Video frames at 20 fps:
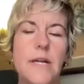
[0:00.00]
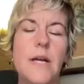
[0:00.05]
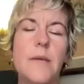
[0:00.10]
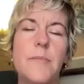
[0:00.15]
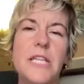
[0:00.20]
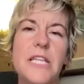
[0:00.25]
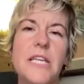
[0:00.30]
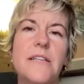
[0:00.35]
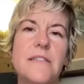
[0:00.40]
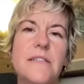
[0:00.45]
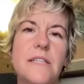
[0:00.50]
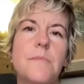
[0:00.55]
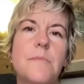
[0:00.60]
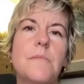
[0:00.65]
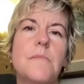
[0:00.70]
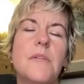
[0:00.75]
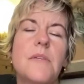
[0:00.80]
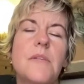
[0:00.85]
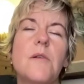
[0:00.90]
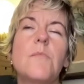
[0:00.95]
I mean,
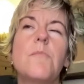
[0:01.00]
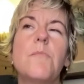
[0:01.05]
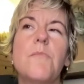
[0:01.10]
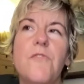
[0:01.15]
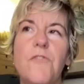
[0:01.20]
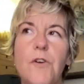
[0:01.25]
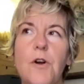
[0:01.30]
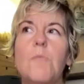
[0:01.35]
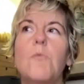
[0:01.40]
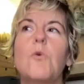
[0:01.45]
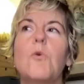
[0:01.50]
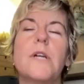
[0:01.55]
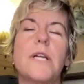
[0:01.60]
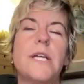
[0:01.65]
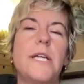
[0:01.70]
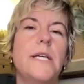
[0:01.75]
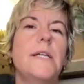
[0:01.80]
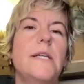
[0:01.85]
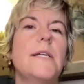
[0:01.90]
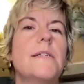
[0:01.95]
they're far more
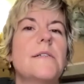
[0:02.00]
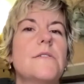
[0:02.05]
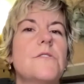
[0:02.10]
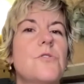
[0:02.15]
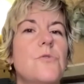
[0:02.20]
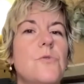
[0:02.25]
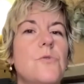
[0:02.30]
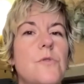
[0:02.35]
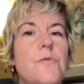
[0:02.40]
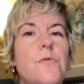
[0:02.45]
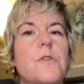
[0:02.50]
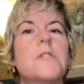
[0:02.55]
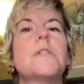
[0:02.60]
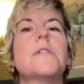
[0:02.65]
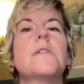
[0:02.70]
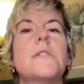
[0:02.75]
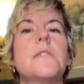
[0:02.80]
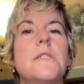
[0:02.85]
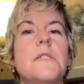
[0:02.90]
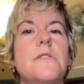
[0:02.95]
keyed into the
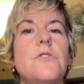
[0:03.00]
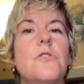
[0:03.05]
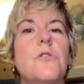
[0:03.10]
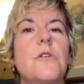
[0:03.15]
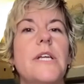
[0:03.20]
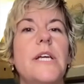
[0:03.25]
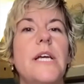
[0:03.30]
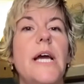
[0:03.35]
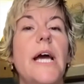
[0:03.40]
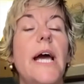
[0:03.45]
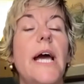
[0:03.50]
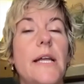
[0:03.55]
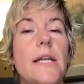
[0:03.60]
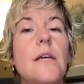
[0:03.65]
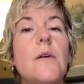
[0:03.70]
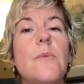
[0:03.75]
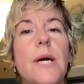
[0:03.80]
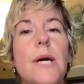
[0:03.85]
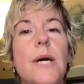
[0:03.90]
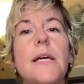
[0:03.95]
fertility journey
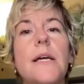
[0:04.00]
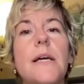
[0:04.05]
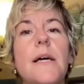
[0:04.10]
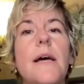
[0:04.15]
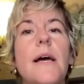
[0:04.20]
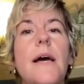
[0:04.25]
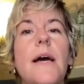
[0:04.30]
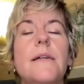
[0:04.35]
anyway.